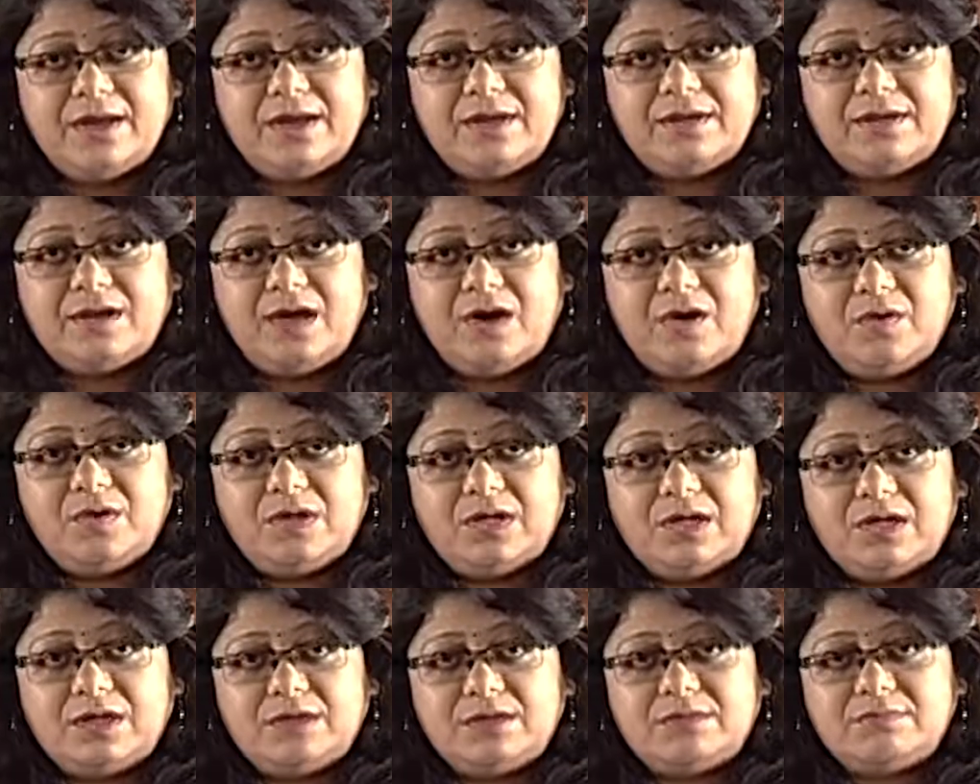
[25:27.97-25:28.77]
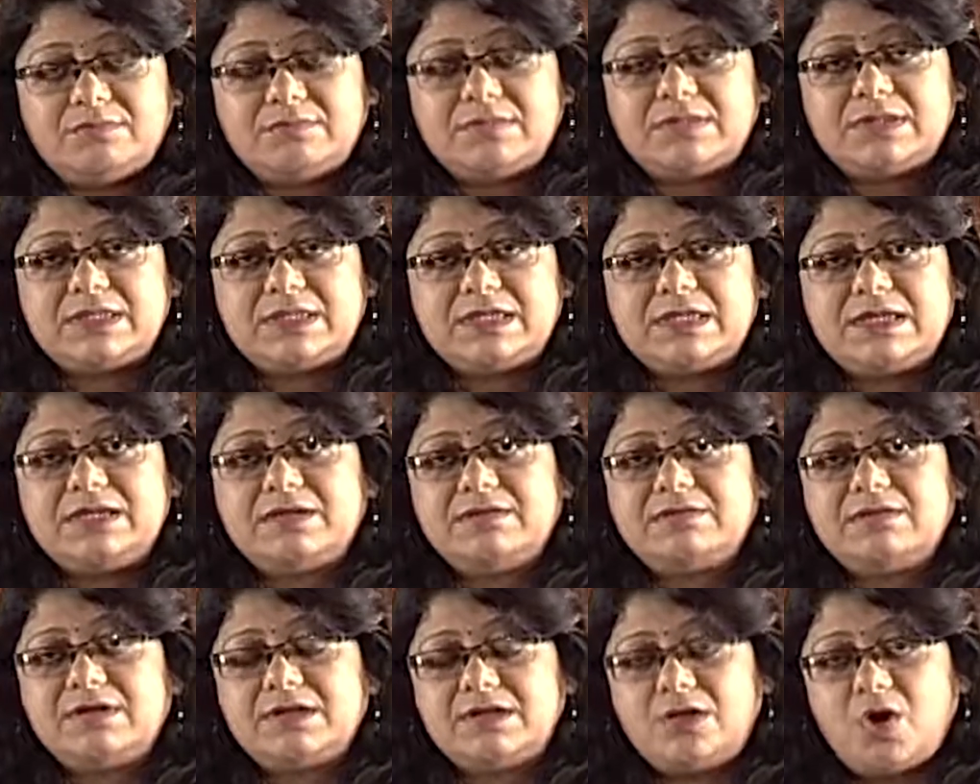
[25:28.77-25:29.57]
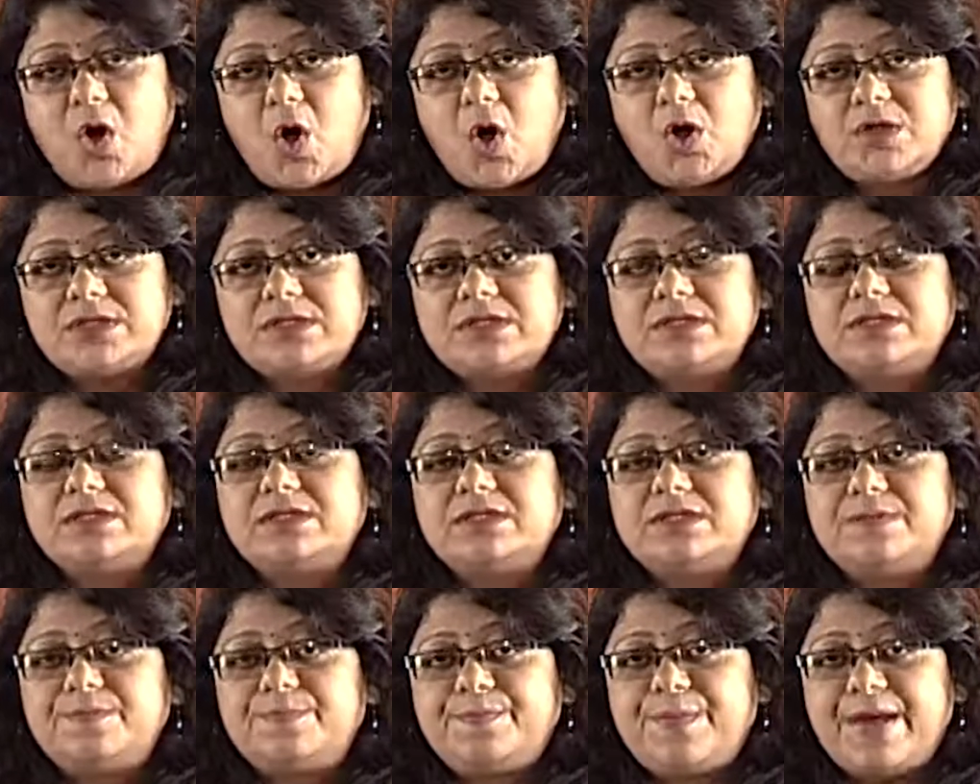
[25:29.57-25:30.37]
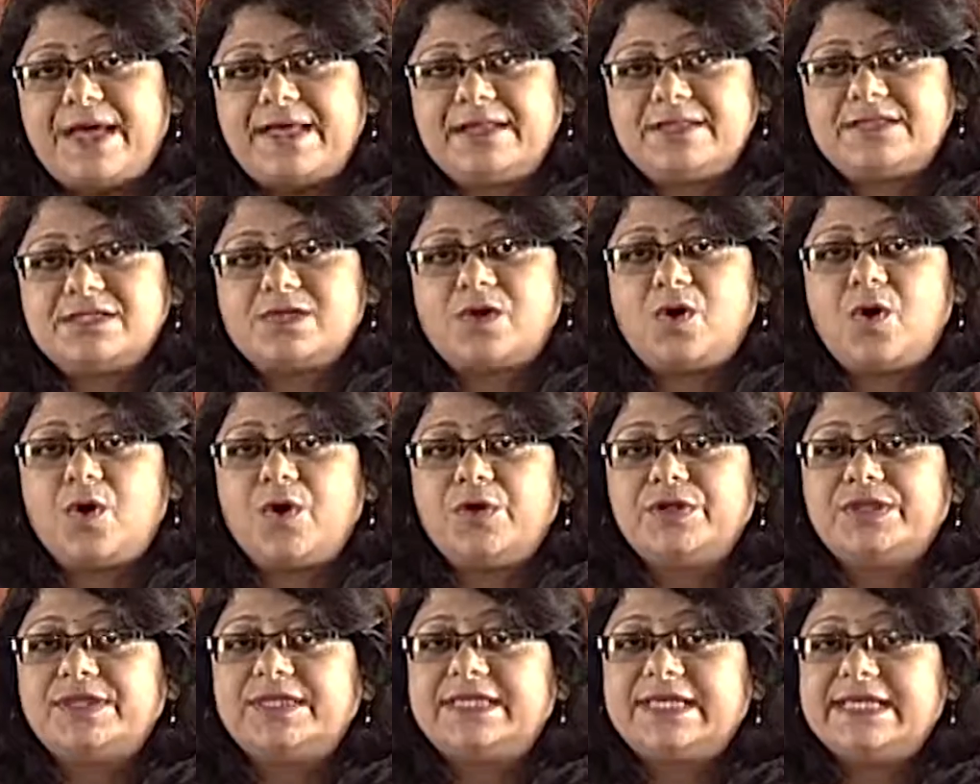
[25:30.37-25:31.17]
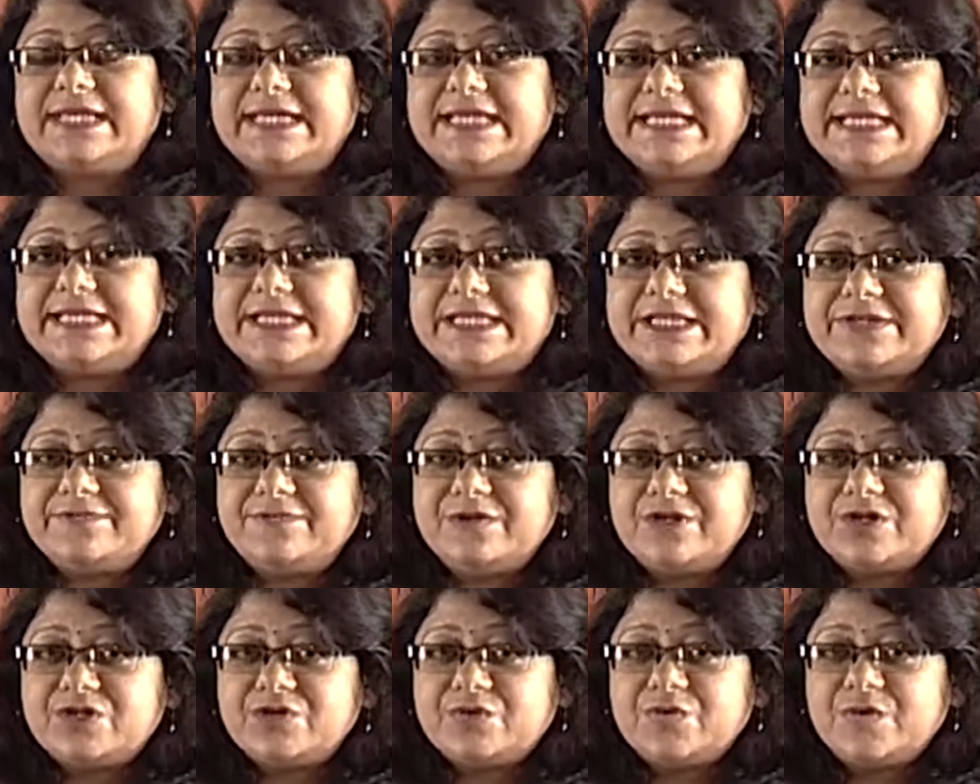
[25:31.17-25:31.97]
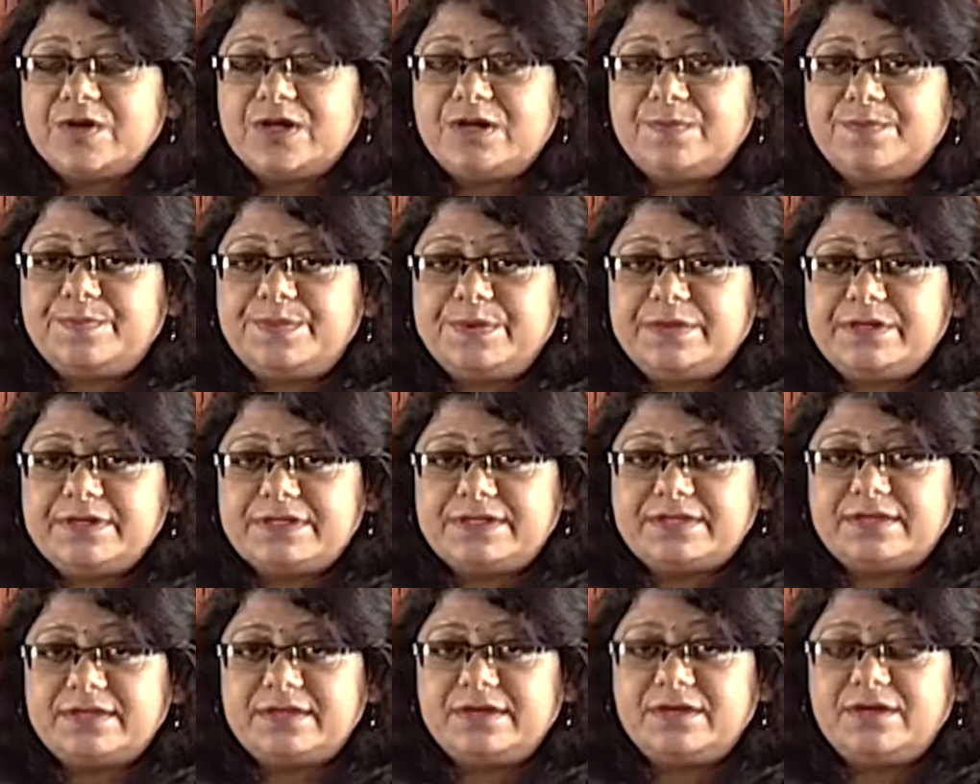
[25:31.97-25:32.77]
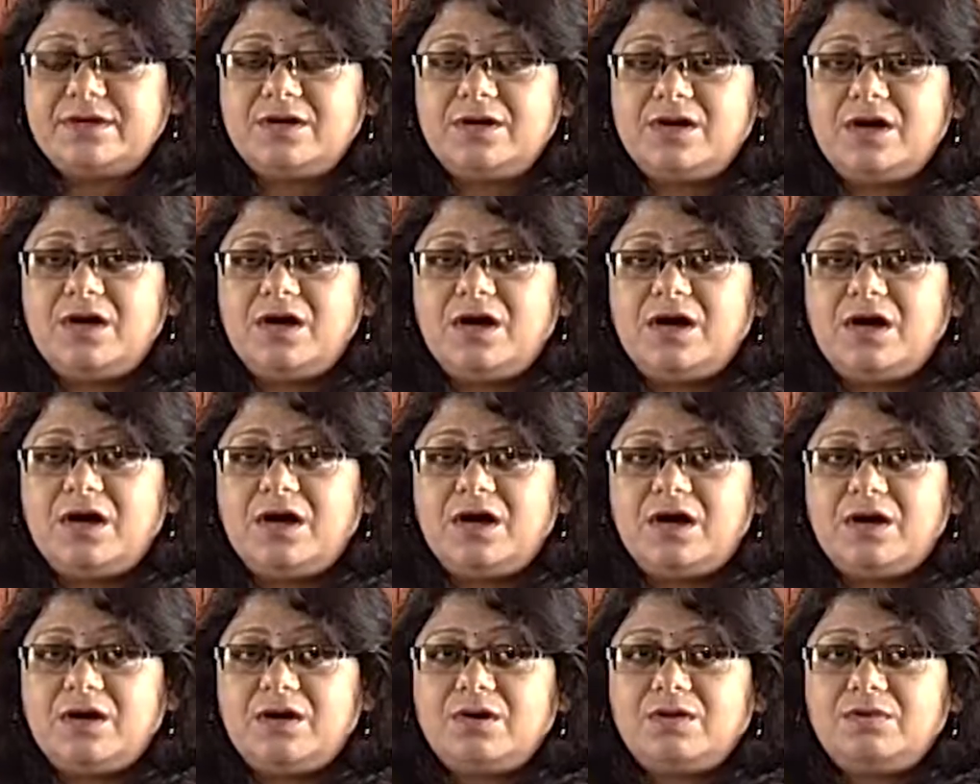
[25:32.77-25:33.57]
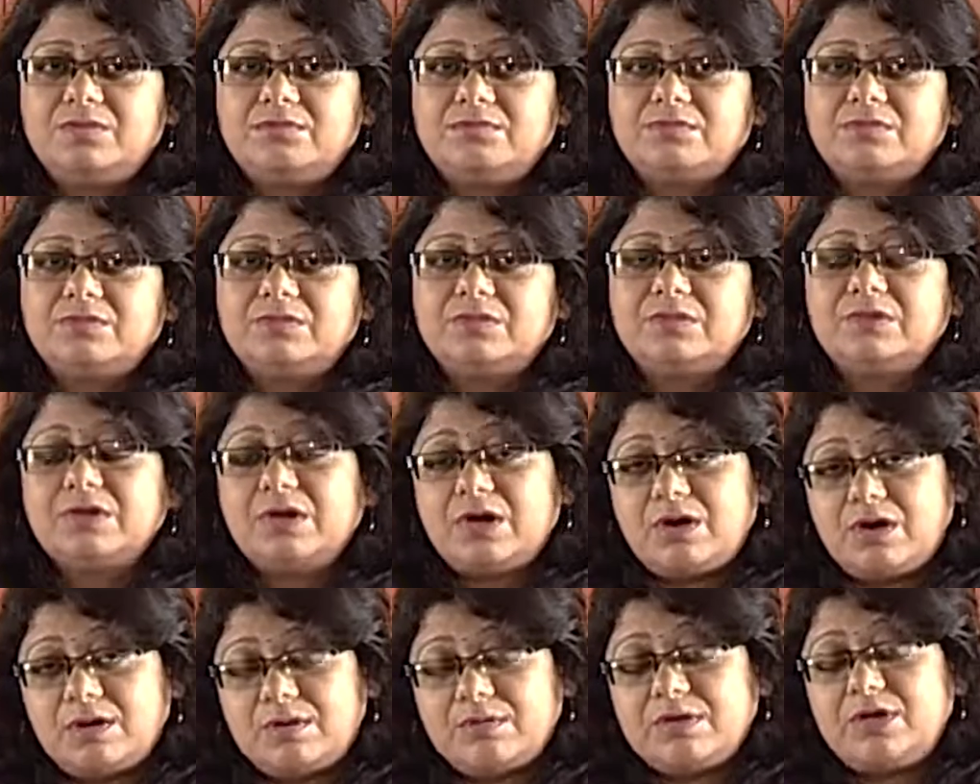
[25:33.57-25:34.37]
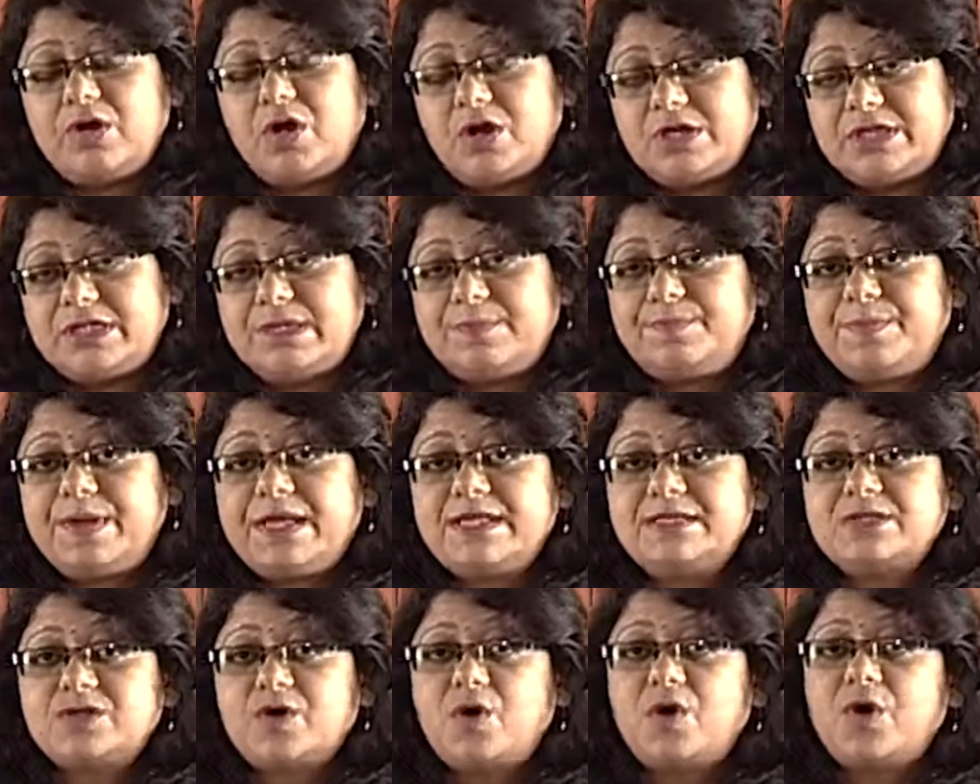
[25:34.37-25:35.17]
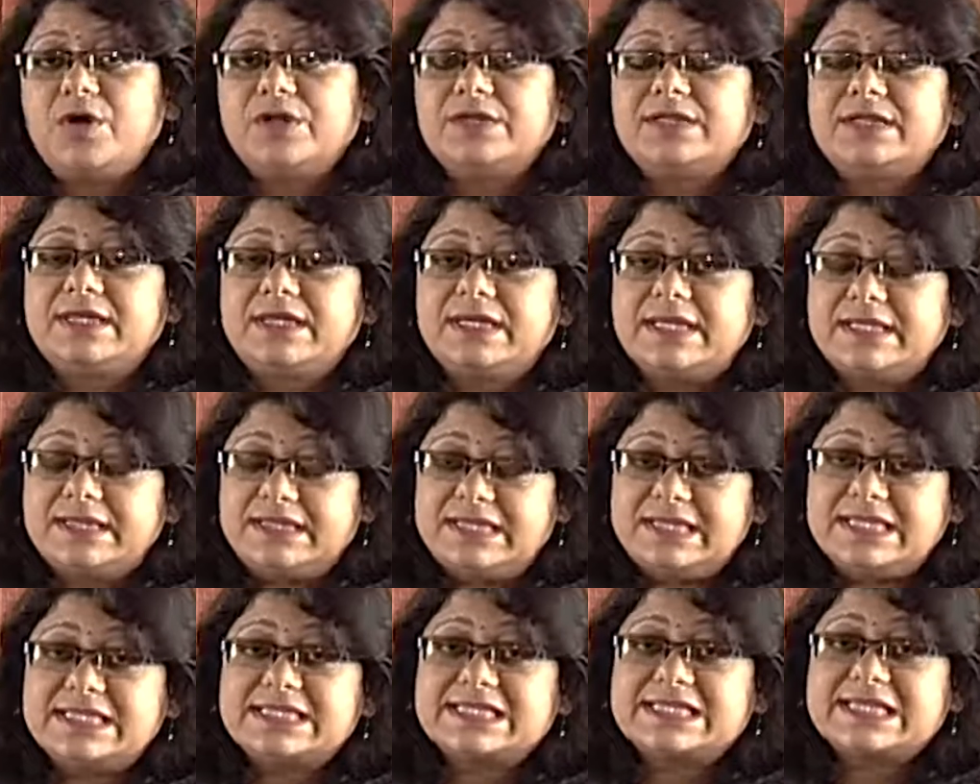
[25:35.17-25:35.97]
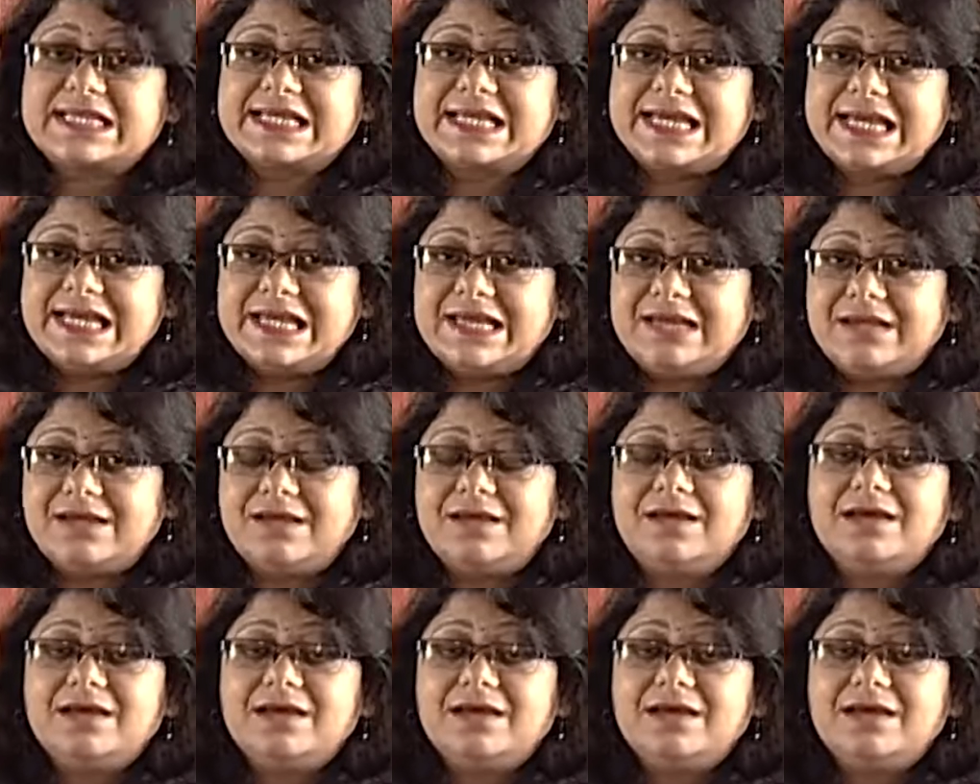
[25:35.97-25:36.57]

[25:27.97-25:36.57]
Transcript: Now, the lot depends on the individual person. Lot depends on the skill,